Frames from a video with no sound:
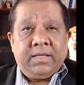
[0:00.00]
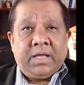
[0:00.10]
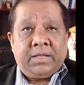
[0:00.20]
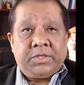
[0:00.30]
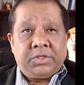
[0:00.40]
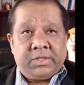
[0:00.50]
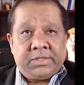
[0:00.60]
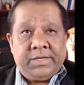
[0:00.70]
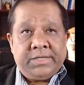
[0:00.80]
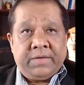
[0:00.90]
that this is the
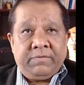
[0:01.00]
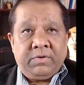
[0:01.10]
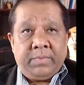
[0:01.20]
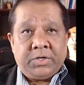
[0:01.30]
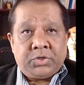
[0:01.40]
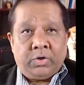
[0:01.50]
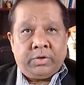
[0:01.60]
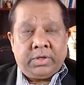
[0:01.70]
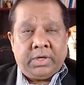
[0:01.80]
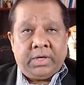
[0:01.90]
C7 based
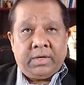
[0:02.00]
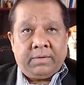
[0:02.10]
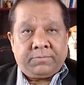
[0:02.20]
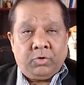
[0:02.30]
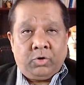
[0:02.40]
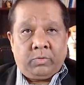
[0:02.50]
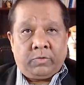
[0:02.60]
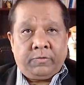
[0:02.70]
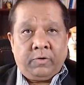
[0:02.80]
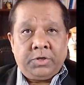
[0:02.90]
on the
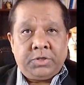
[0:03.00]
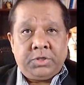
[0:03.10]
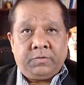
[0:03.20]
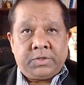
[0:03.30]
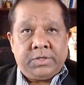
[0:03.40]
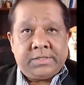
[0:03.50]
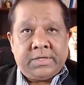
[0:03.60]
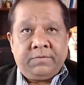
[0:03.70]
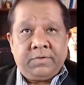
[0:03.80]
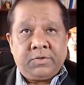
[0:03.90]
sonomorphology of the
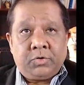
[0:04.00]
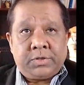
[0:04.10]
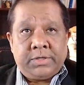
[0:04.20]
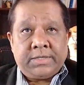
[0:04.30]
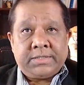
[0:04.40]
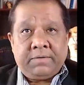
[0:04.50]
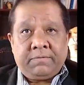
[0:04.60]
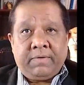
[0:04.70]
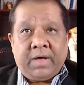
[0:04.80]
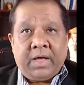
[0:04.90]
C7, so 6
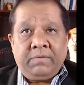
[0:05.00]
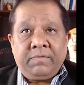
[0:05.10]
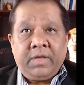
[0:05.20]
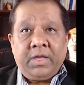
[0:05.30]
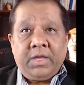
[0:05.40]
and 5.